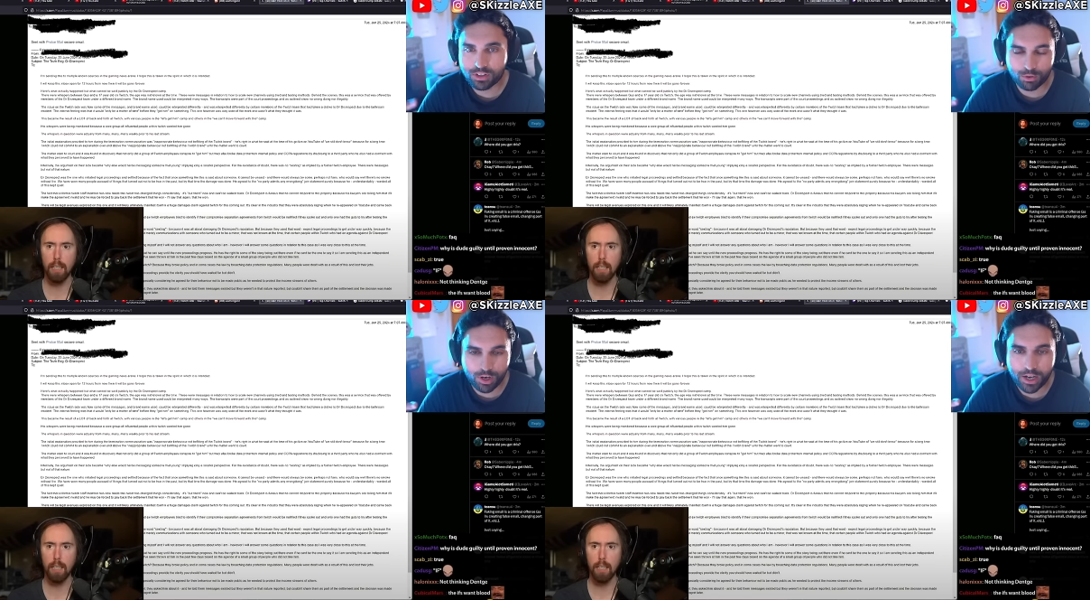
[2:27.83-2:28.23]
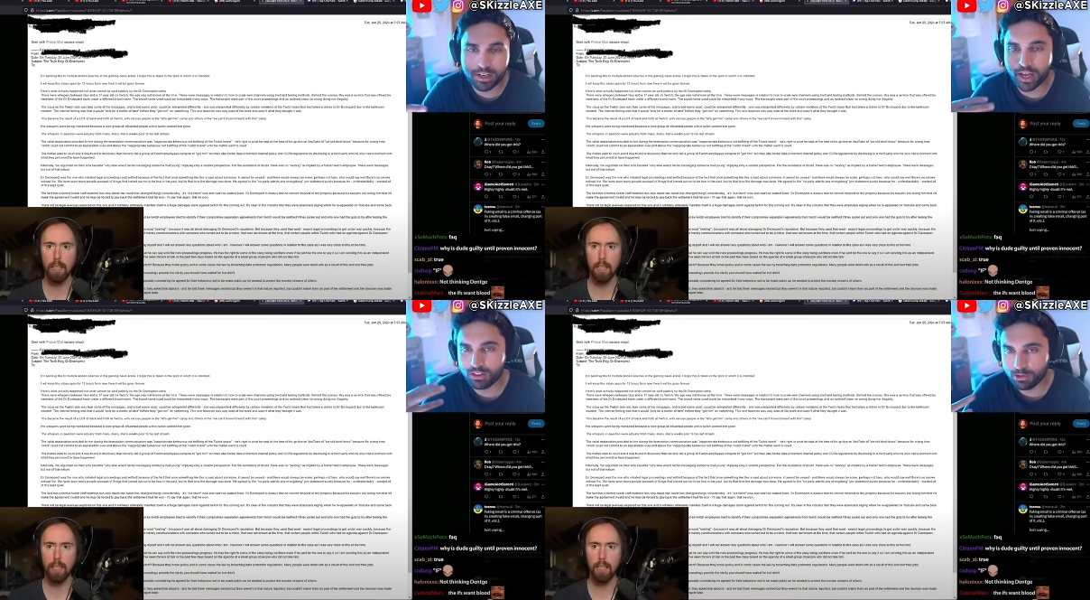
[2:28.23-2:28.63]
Speaker 1: the
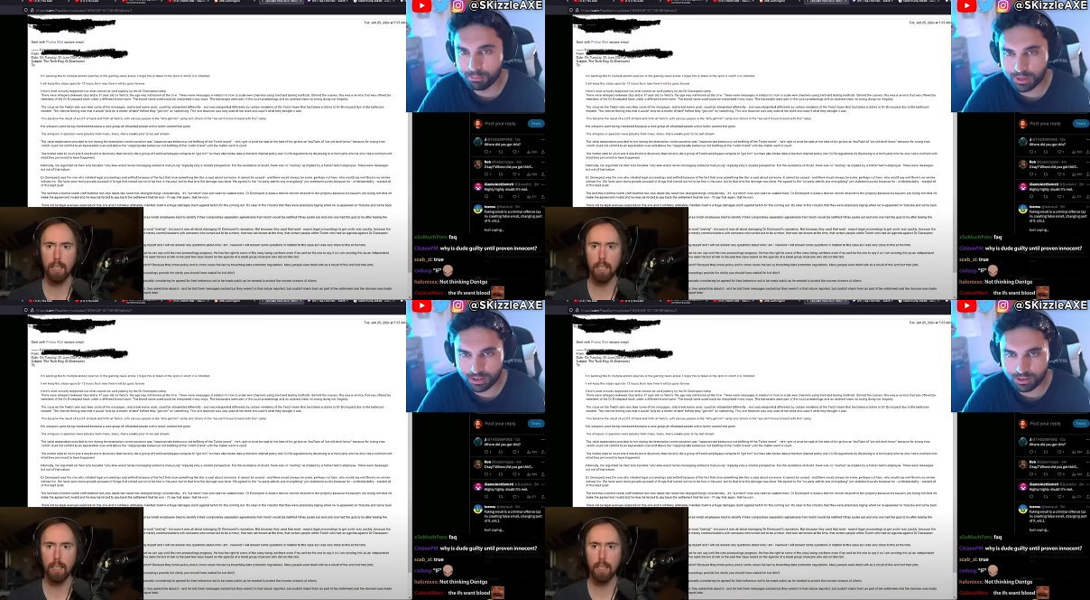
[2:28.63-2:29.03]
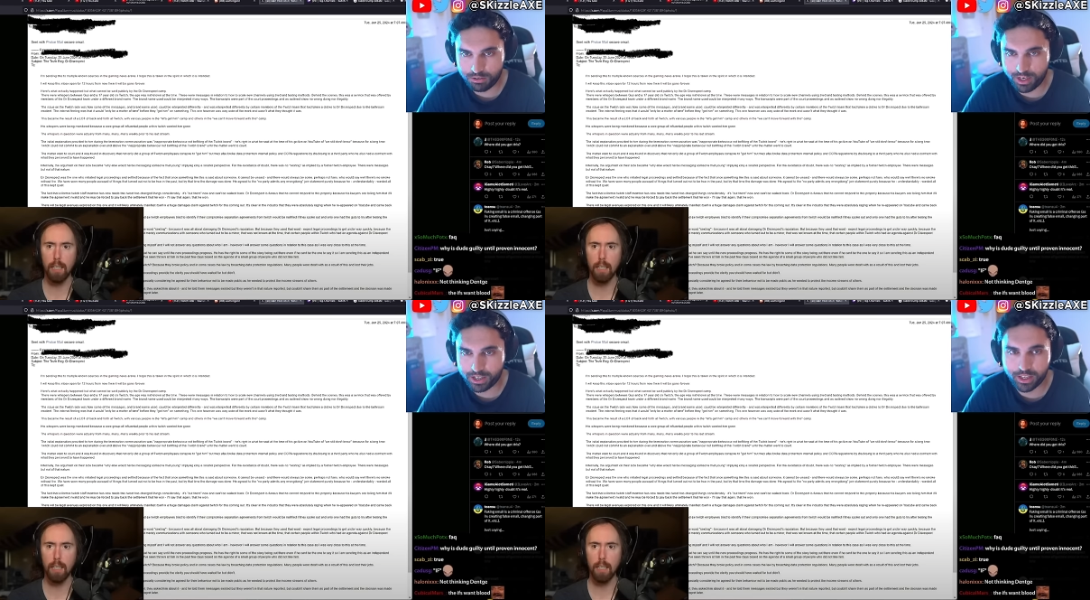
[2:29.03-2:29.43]
right, and the middle,
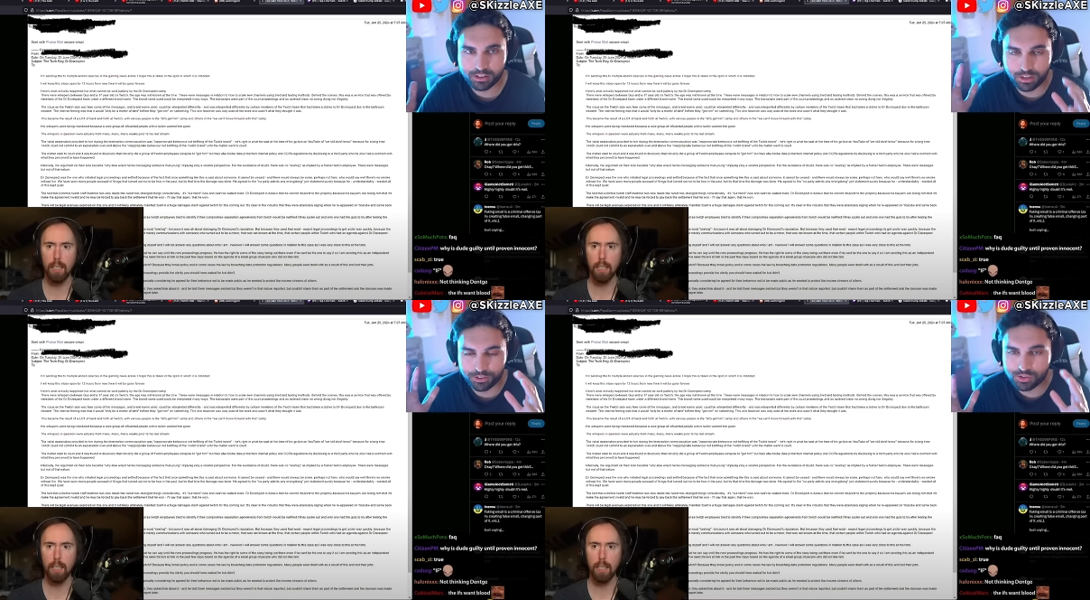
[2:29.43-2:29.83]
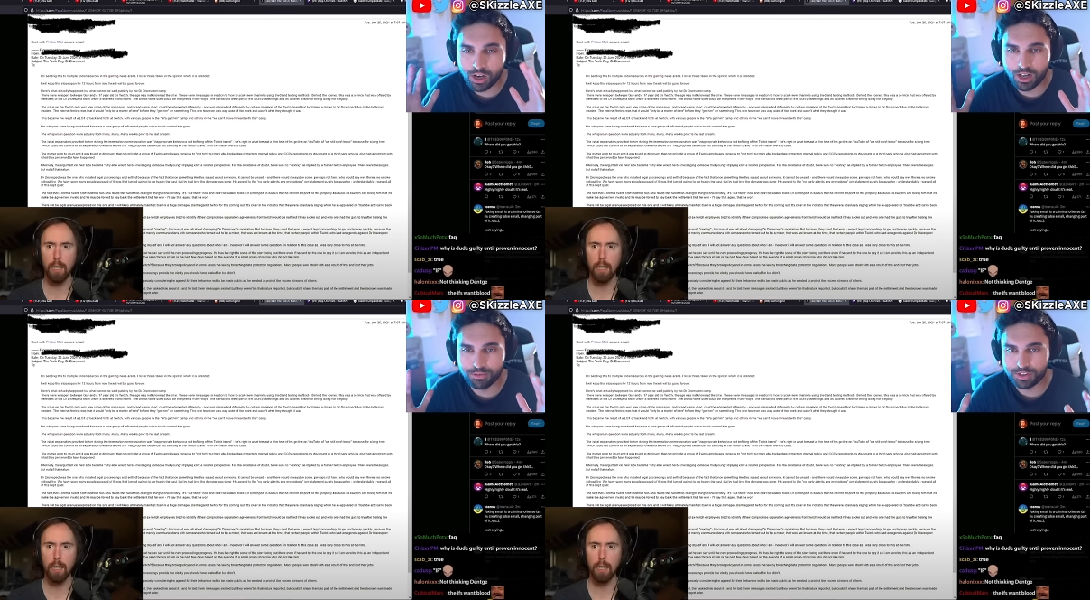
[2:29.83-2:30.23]
right? Like, there's
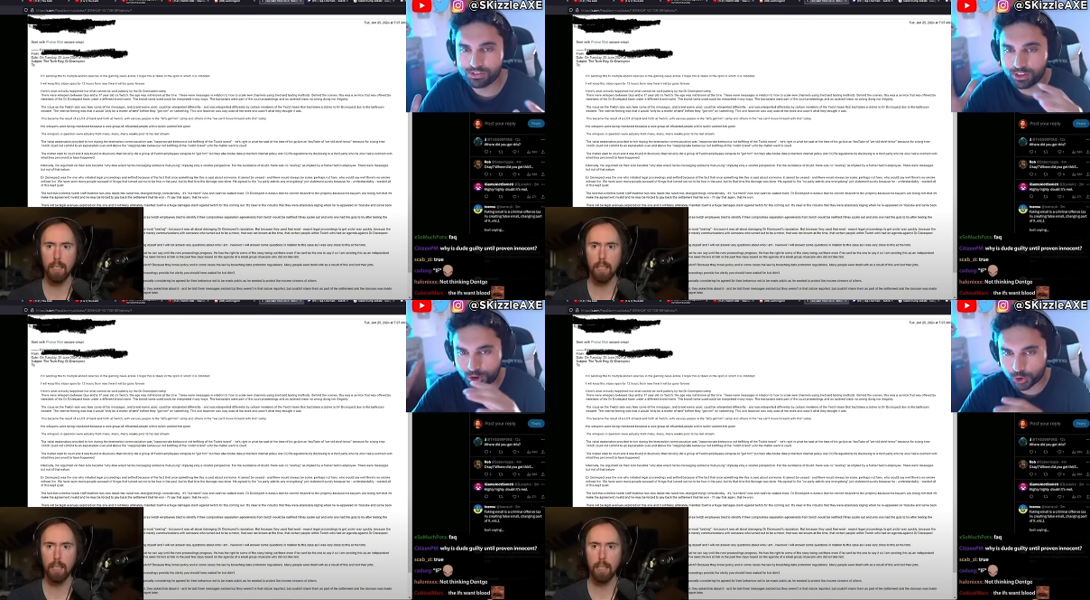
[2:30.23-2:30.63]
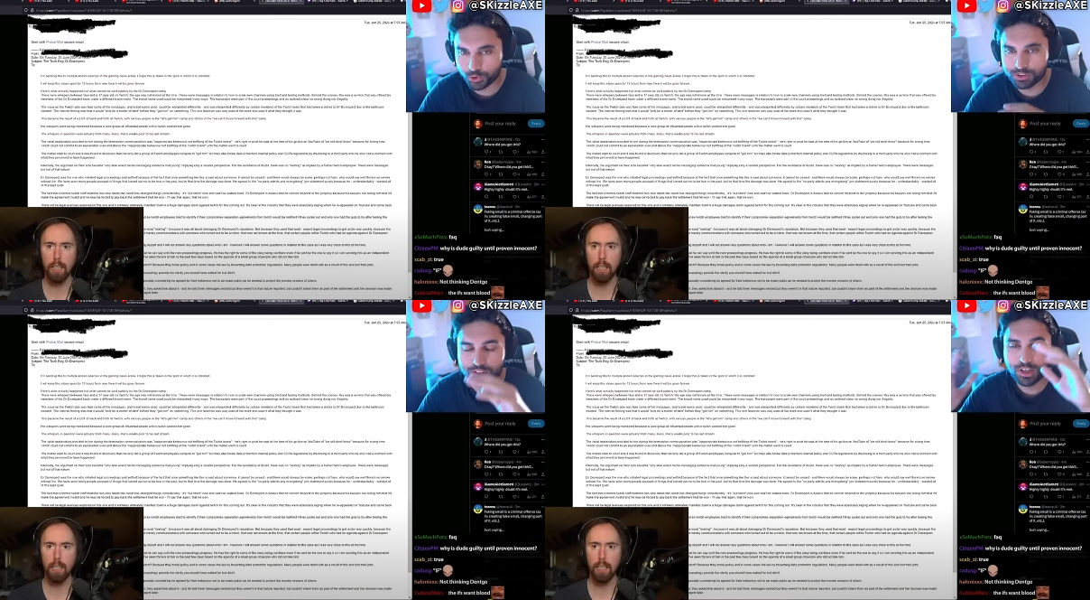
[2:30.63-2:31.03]
always the
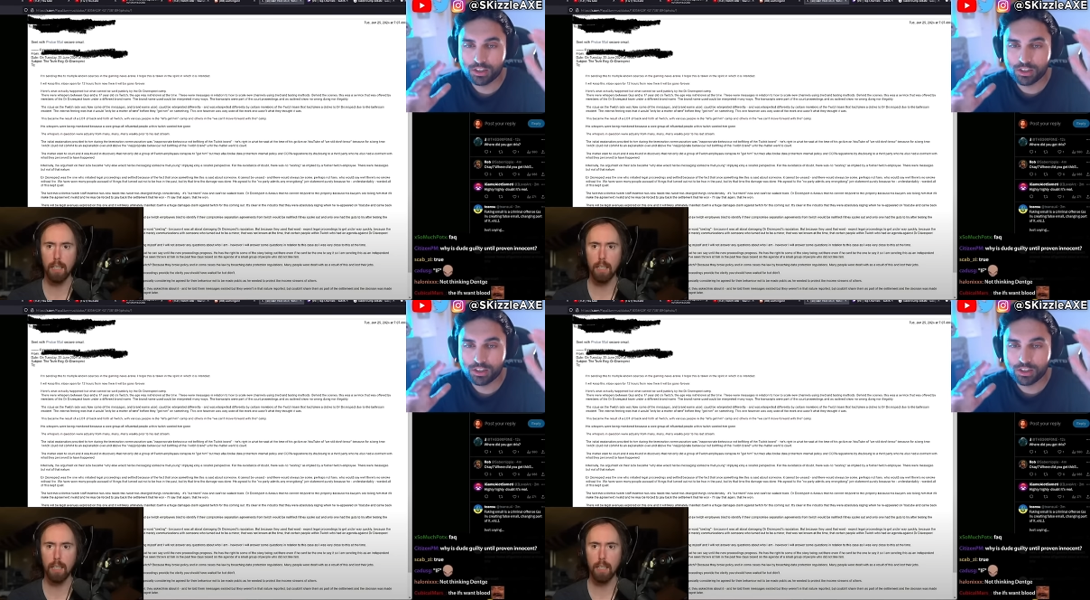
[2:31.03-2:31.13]
truth,